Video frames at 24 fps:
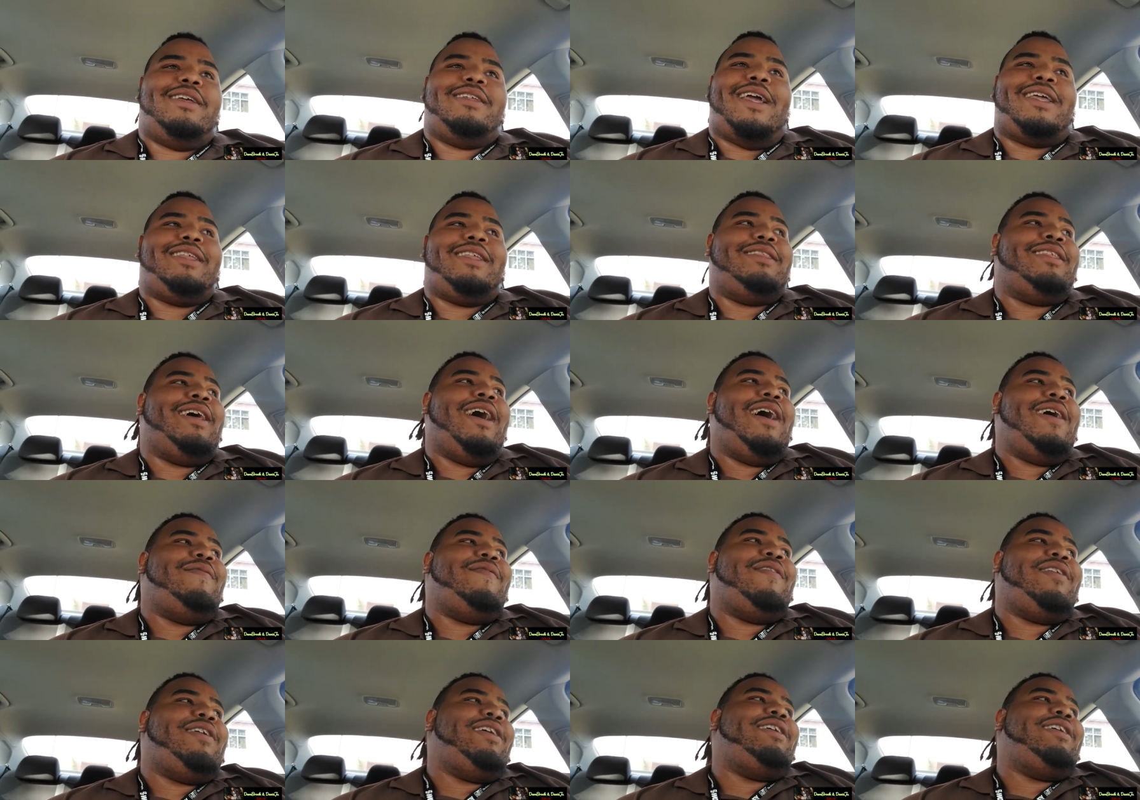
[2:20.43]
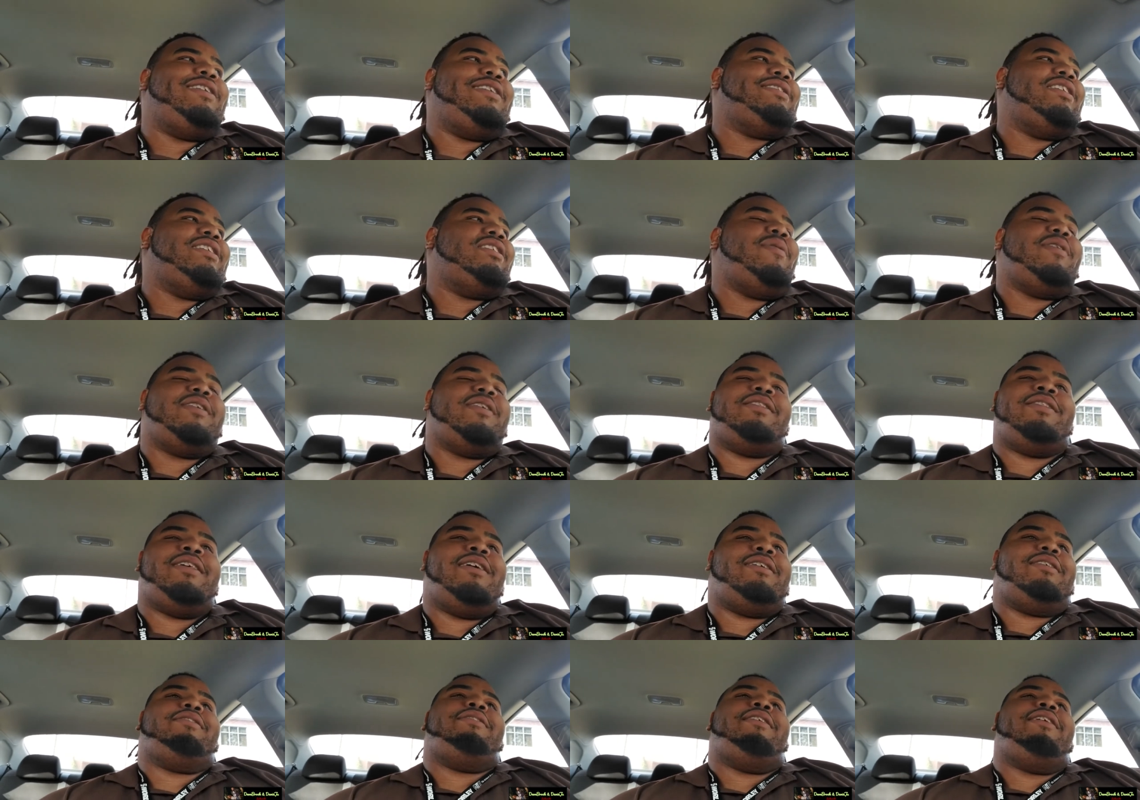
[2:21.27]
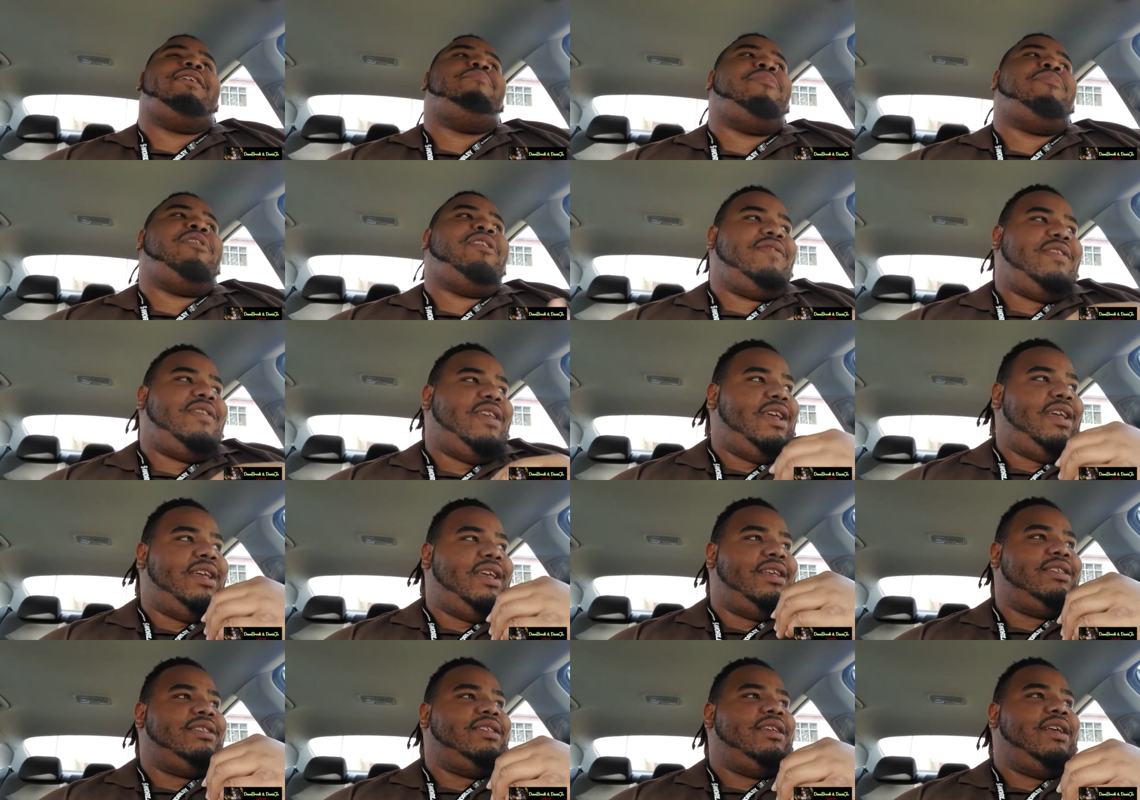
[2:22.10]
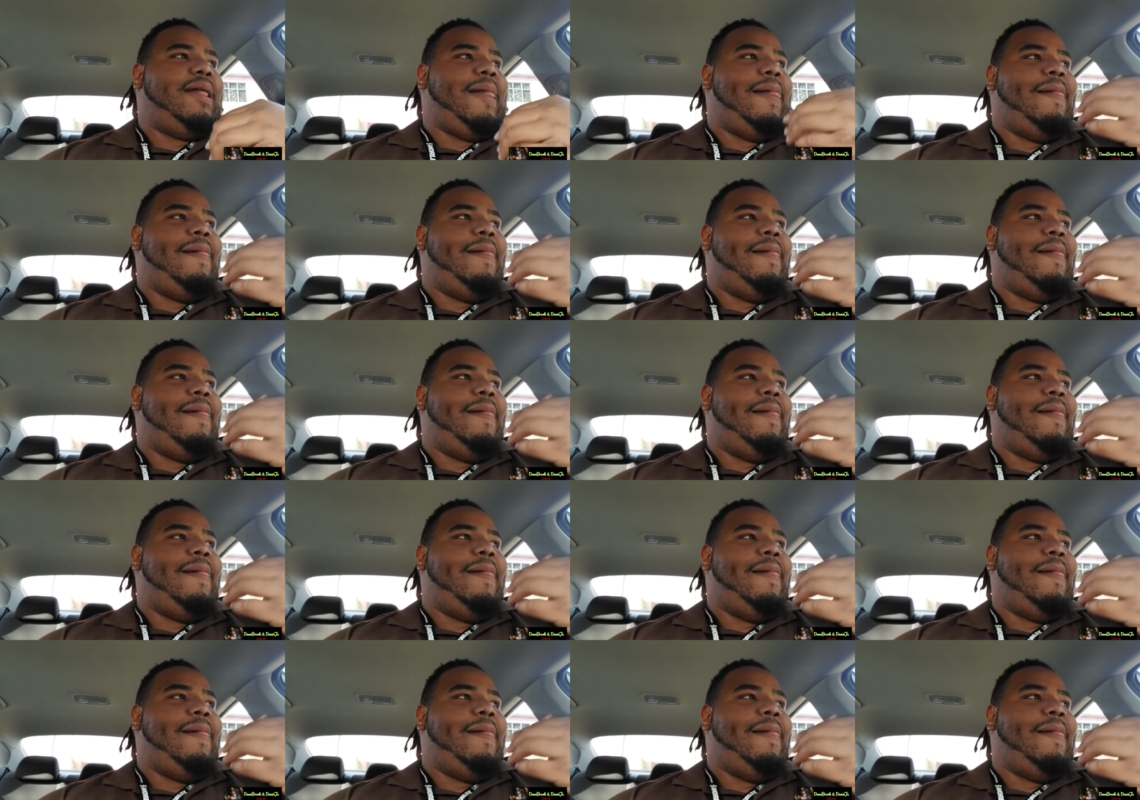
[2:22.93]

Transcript: like not even here to celebrate their, their birthdays.